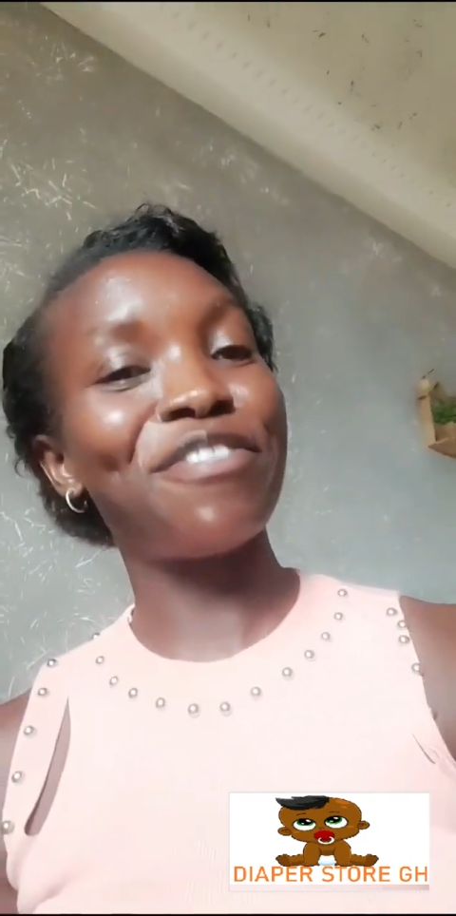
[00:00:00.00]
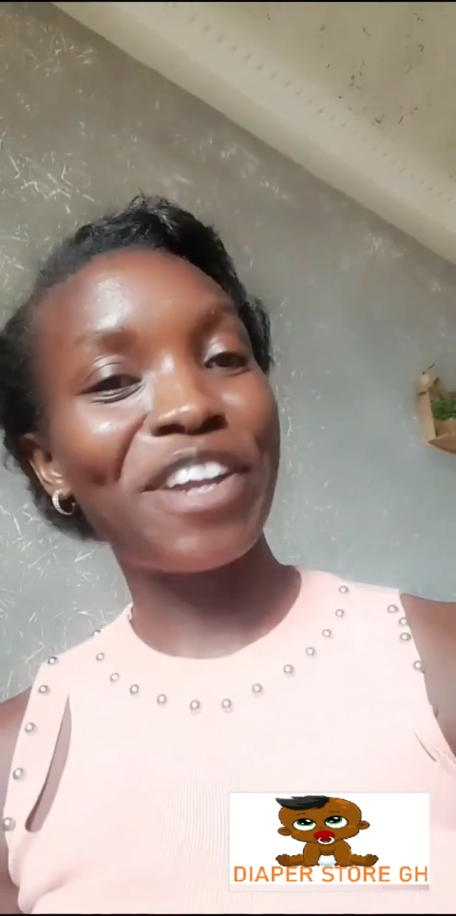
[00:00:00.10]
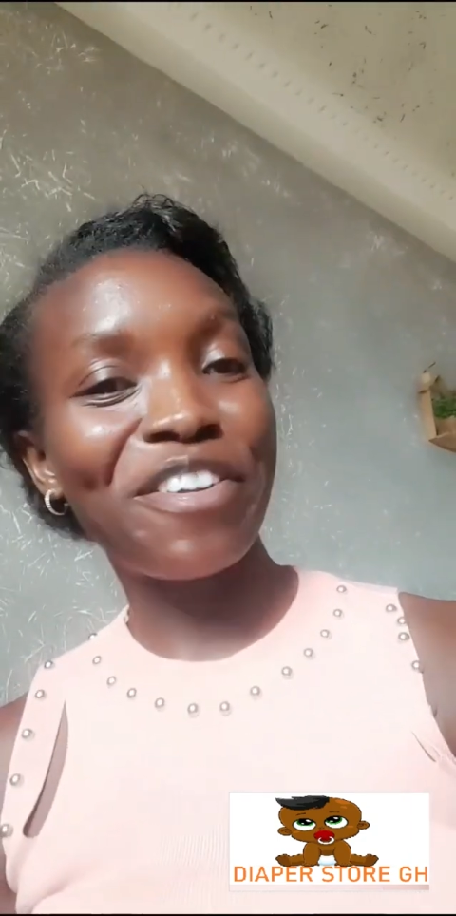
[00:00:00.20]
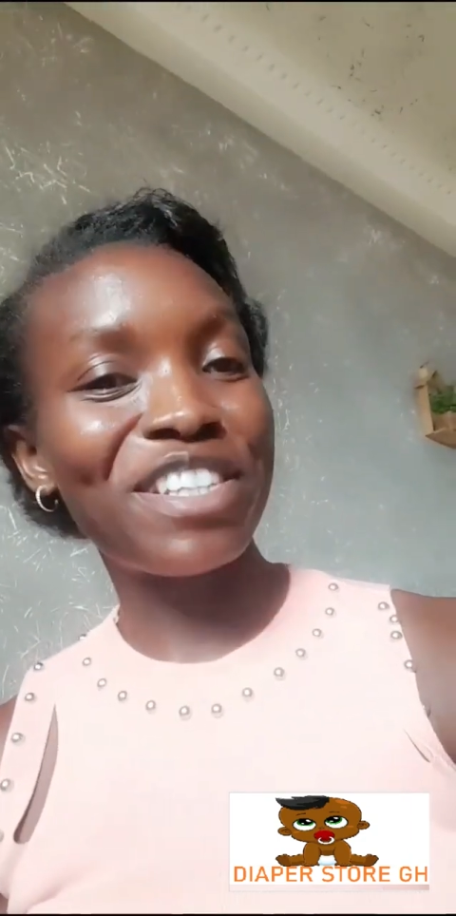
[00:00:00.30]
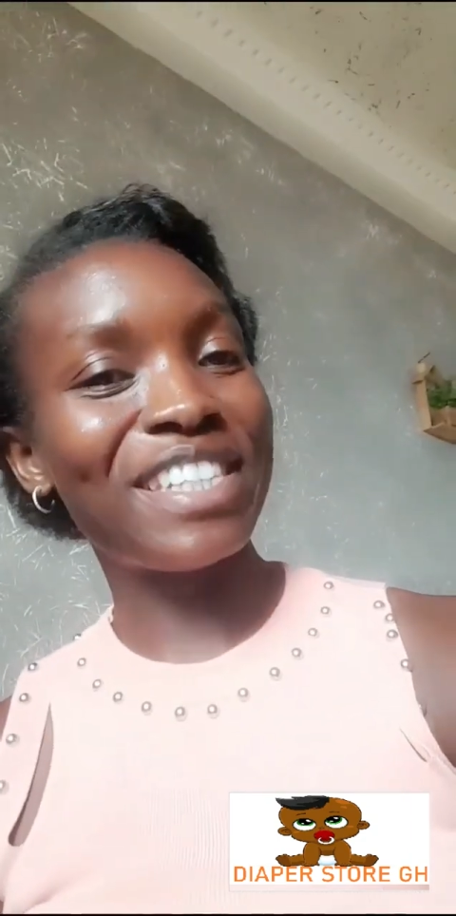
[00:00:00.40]

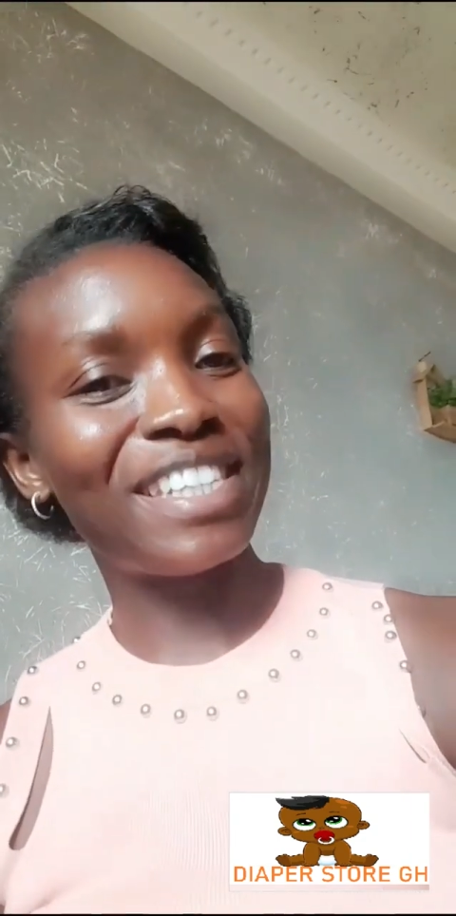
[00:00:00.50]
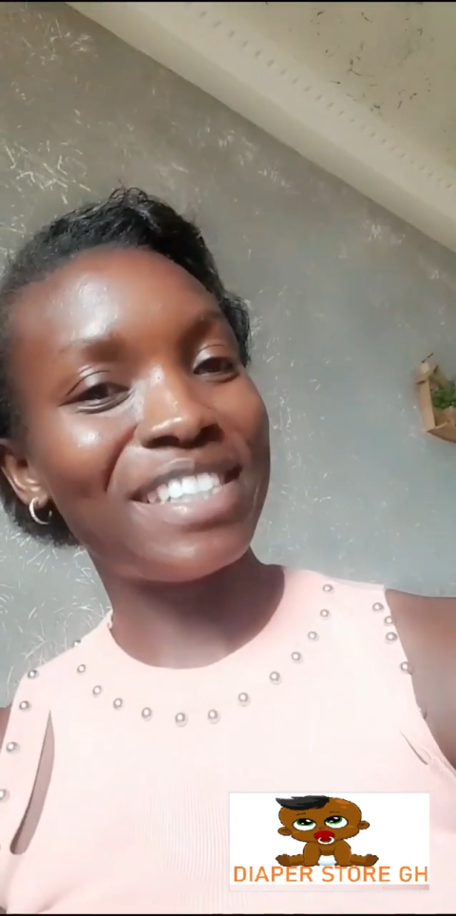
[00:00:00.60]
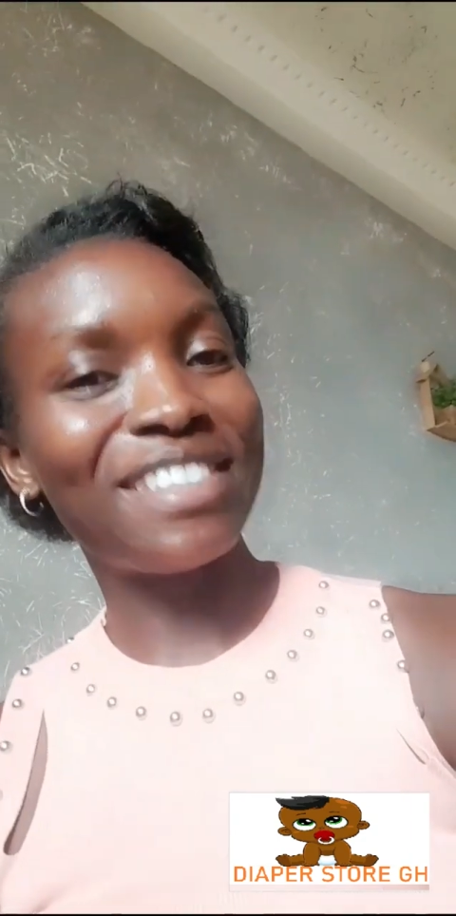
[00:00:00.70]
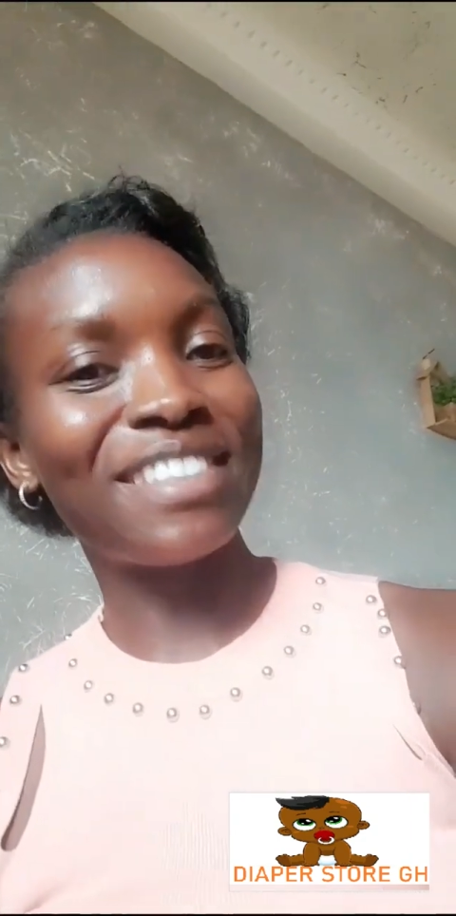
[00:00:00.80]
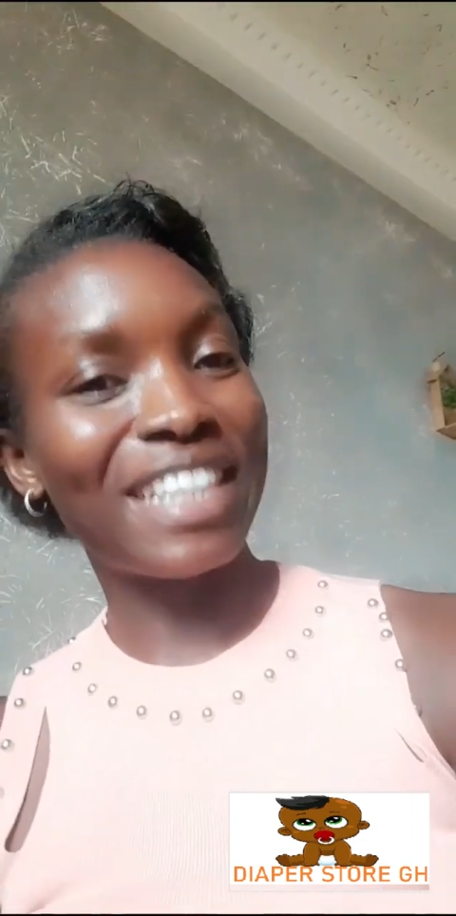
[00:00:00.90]
very
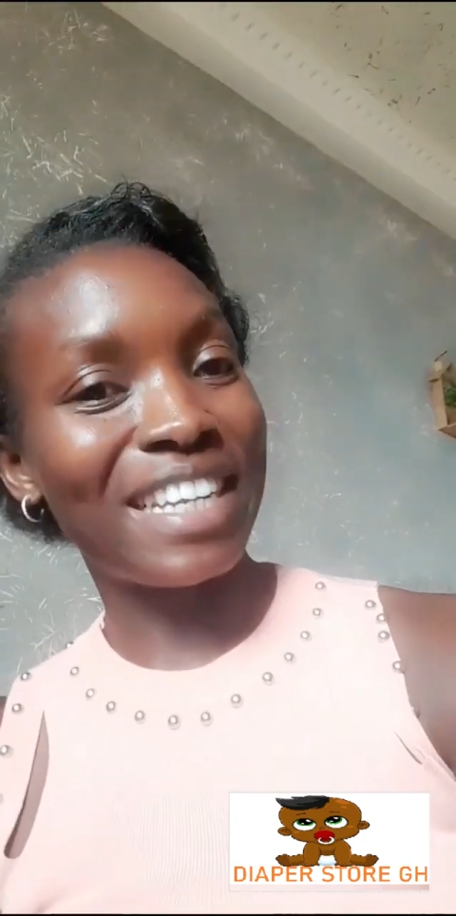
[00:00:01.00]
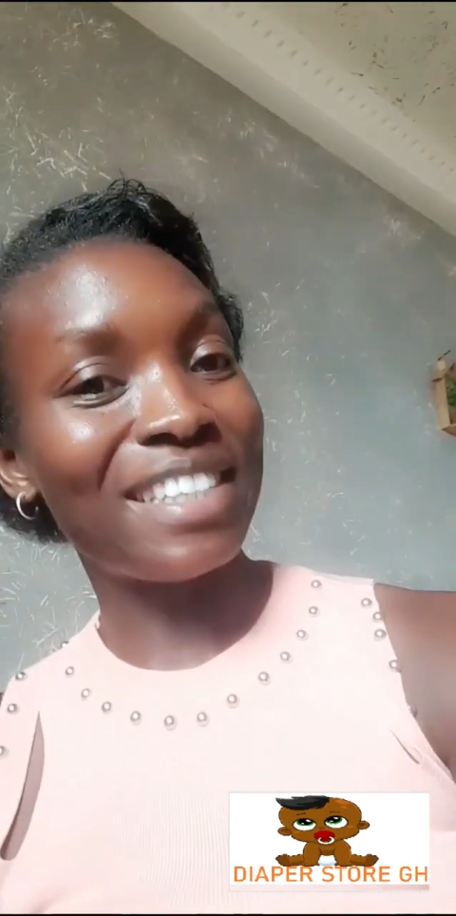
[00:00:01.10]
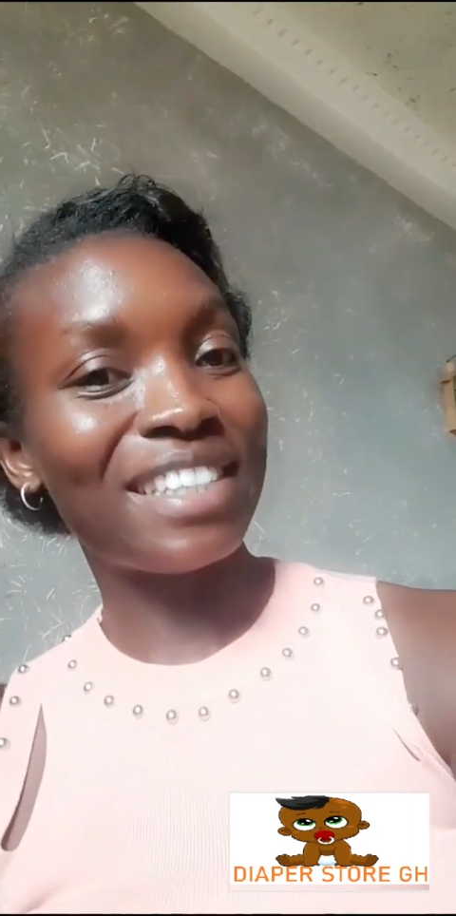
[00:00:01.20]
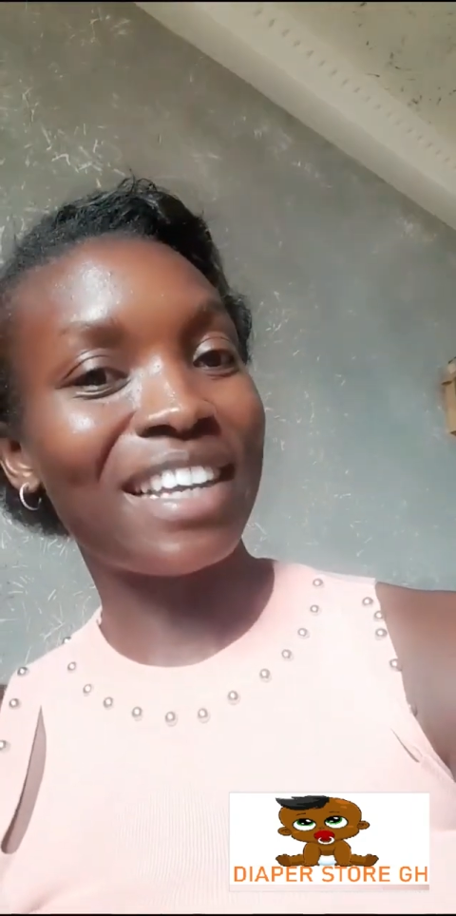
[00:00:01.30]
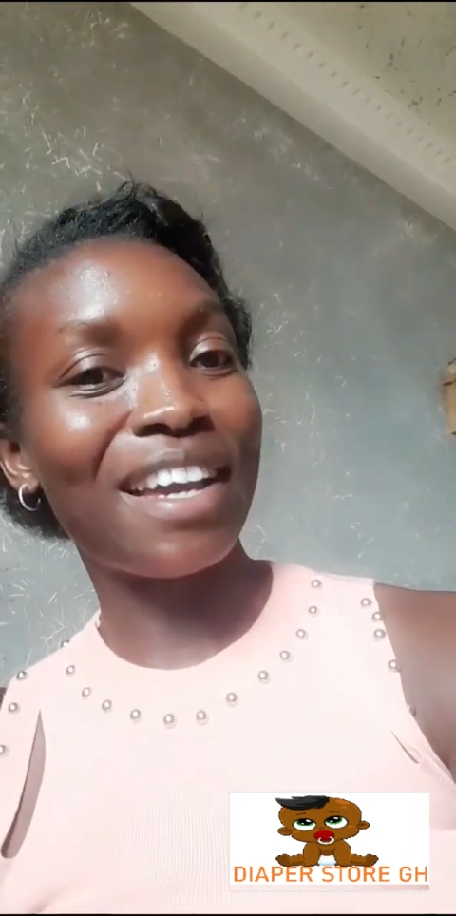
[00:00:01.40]
gentle
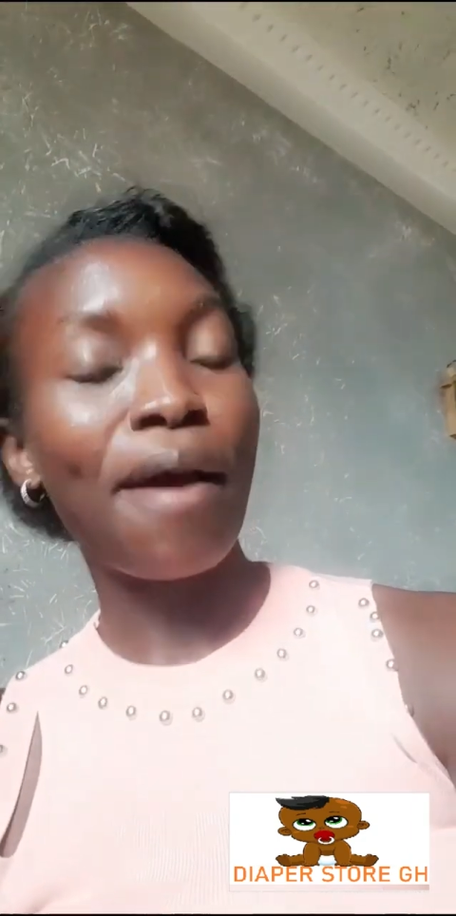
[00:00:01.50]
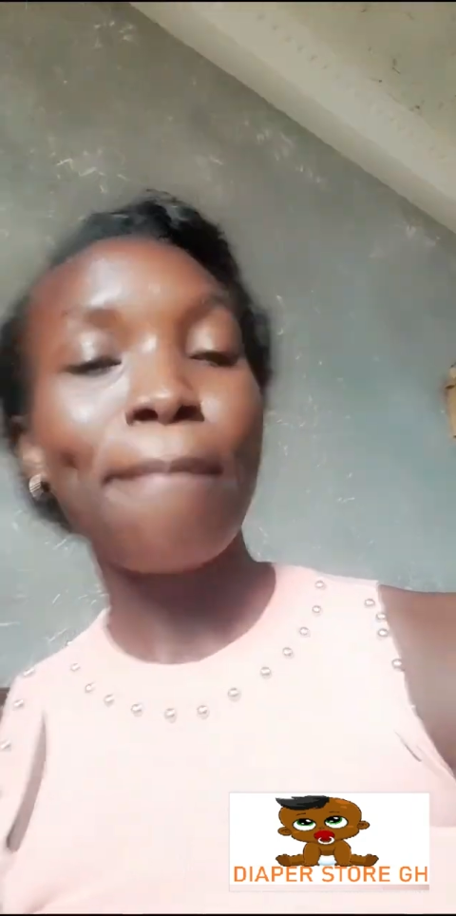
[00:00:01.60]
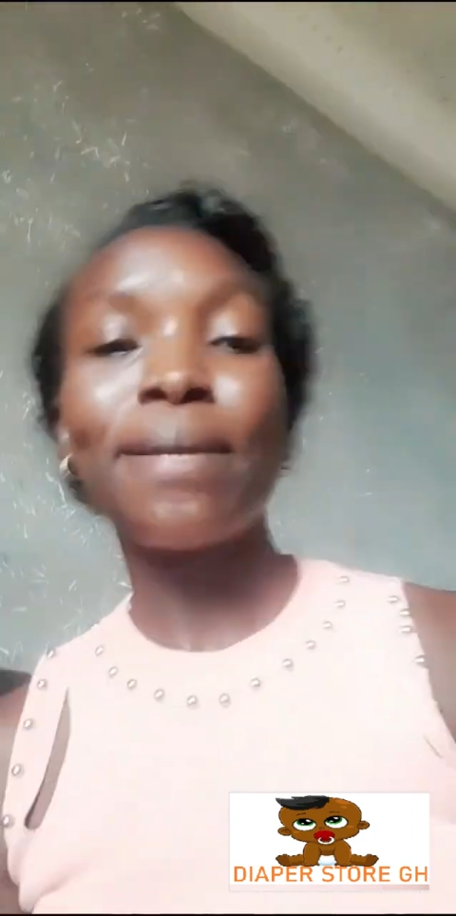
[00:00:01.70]
cleanser,